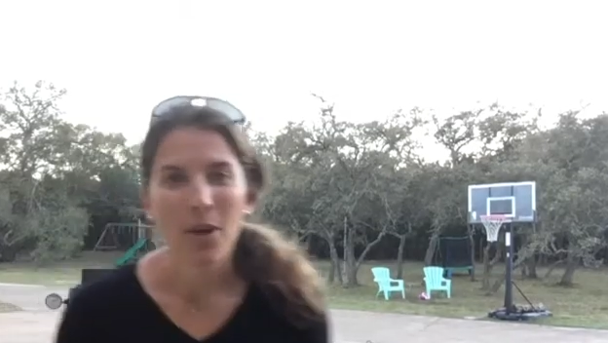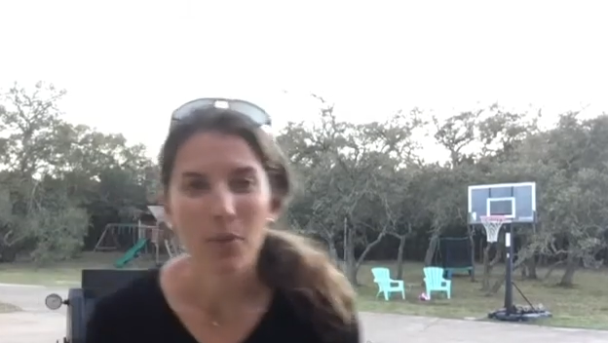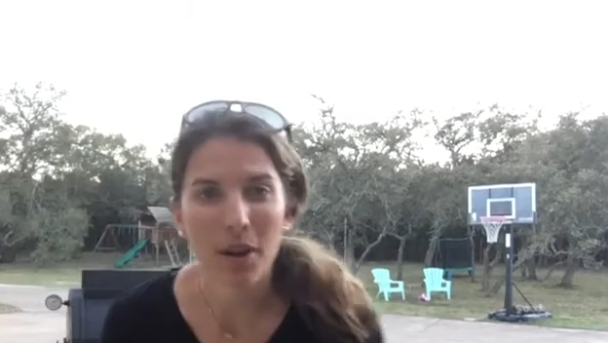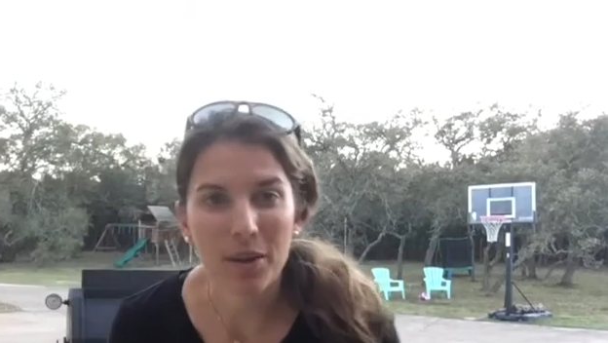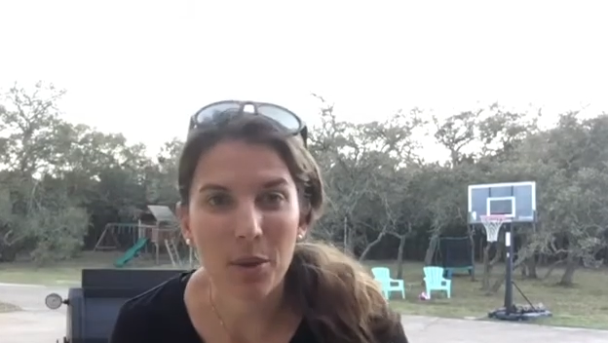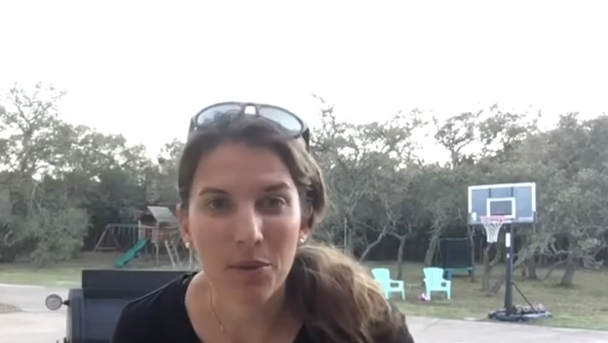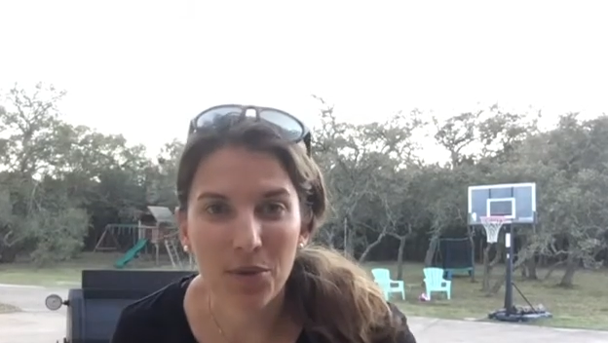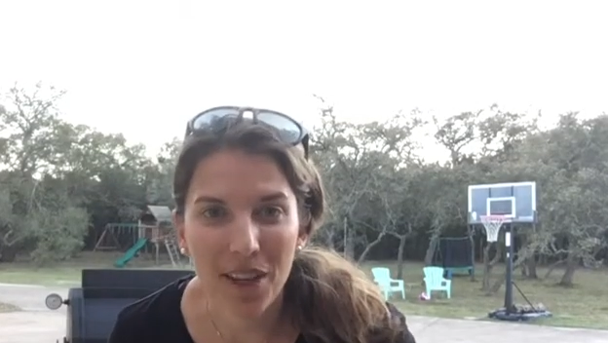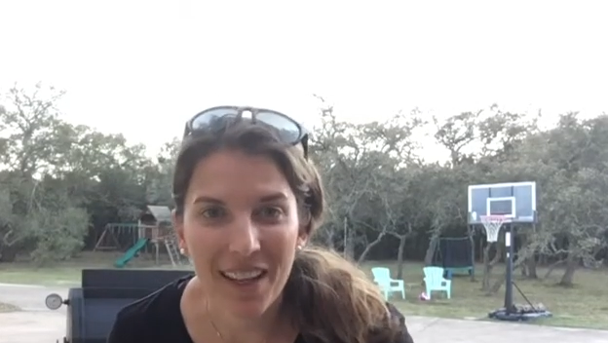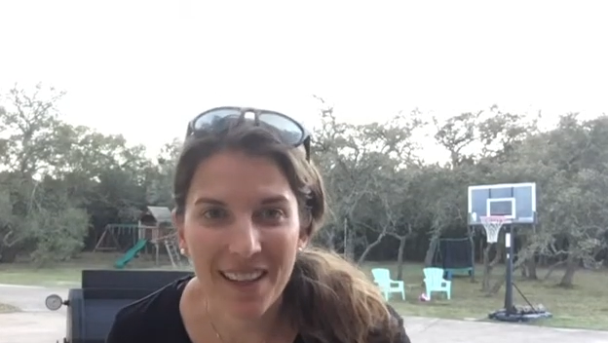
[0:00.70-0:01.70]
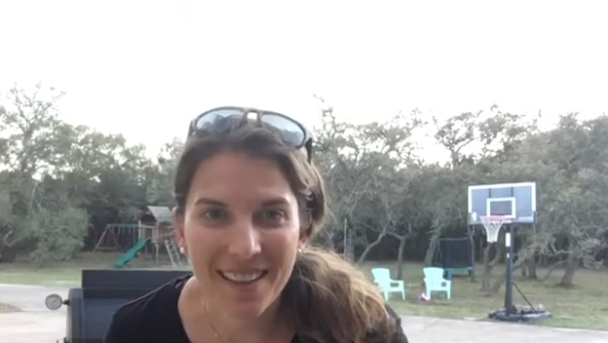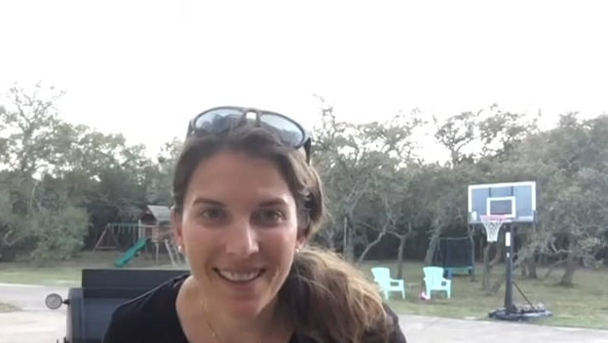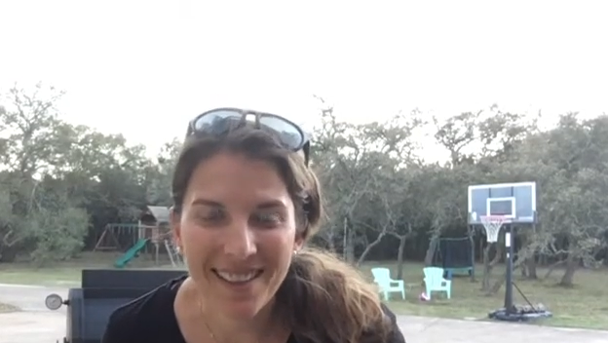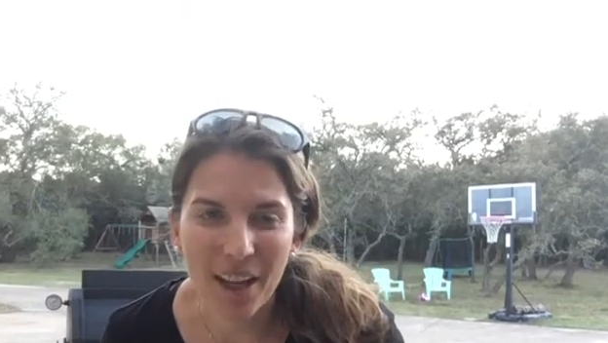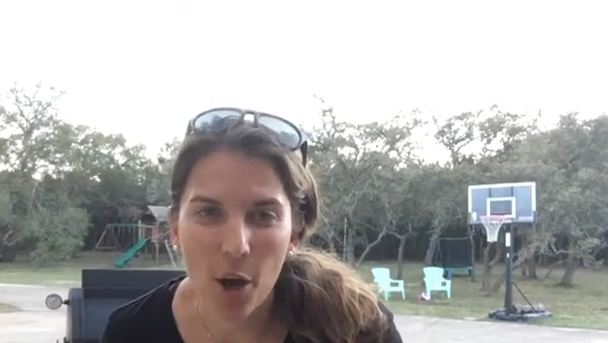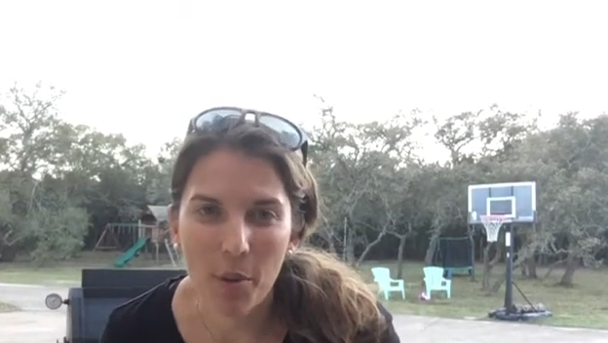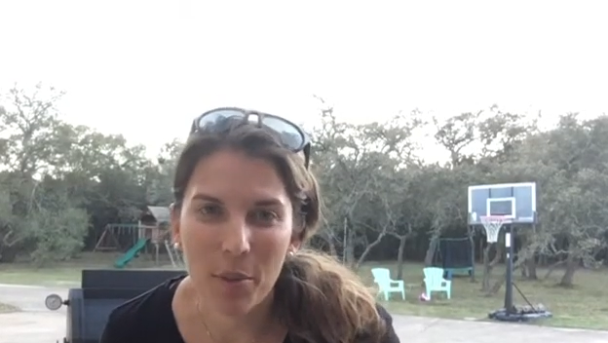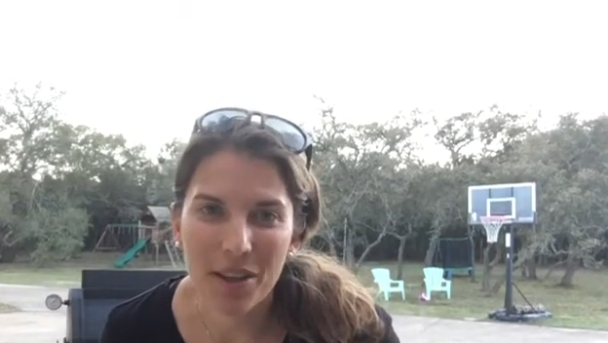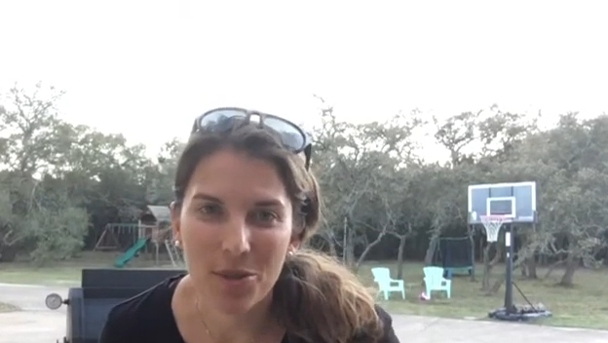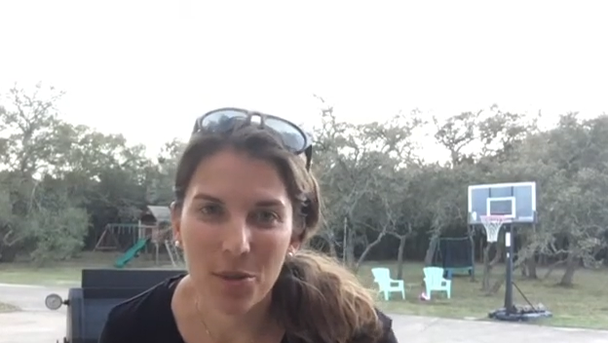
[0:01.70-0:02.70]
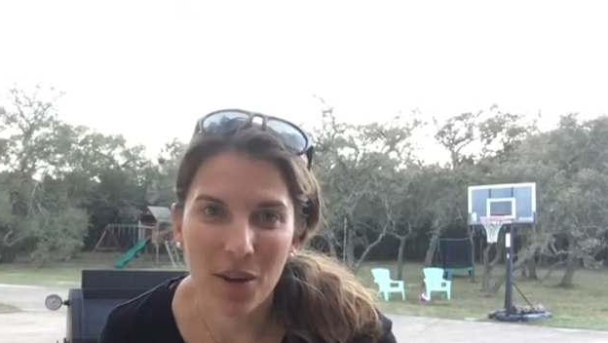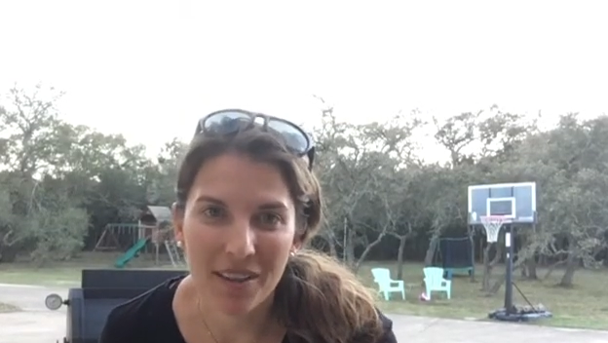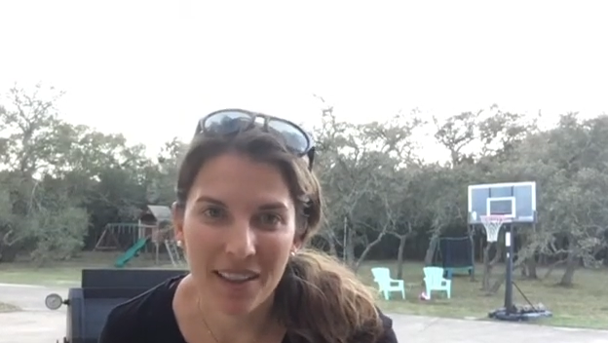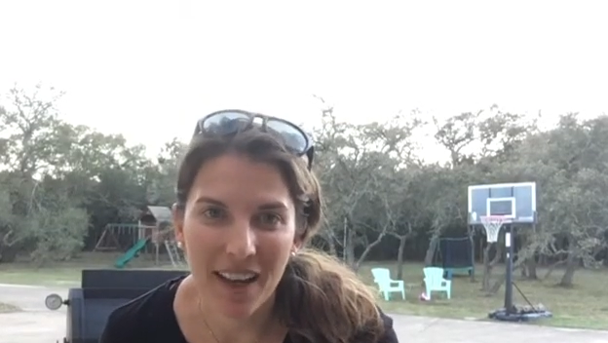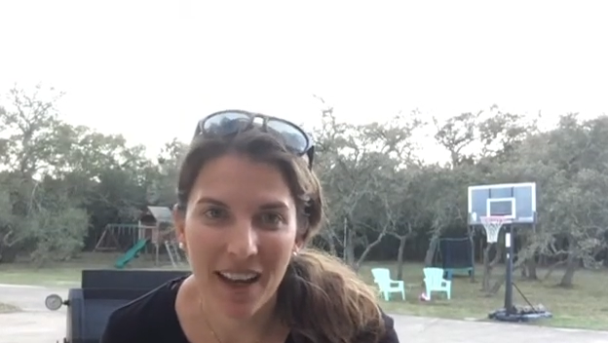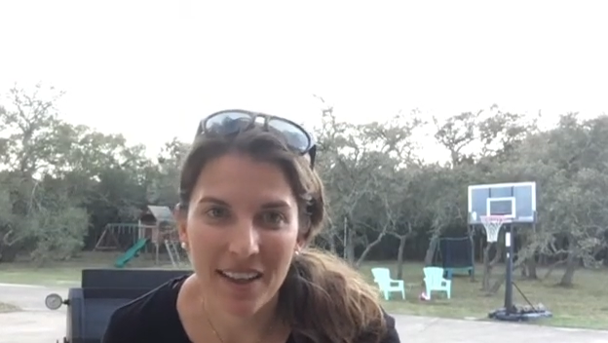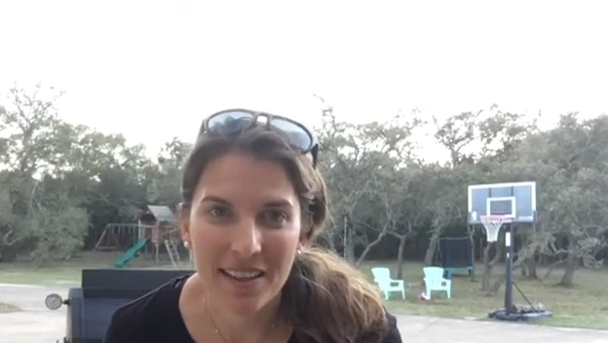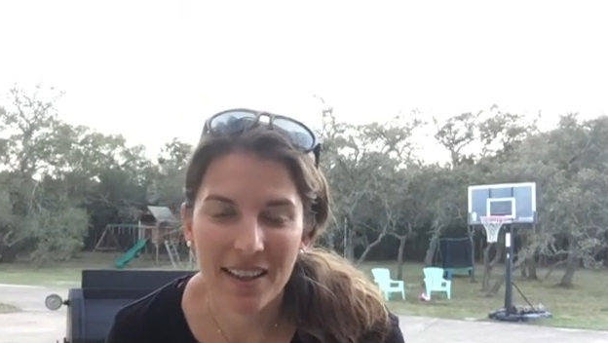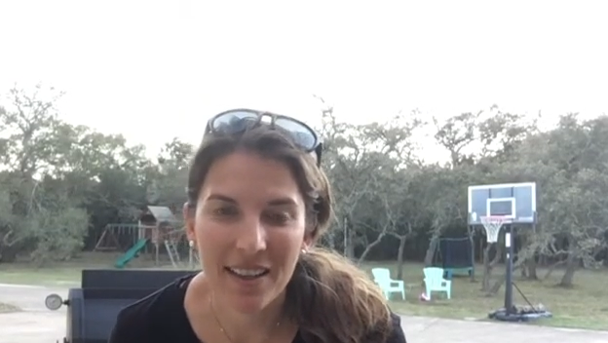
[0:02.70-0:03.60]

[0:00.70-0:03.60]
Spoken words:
Welcome, friends. I hope everybody's doing well tonight.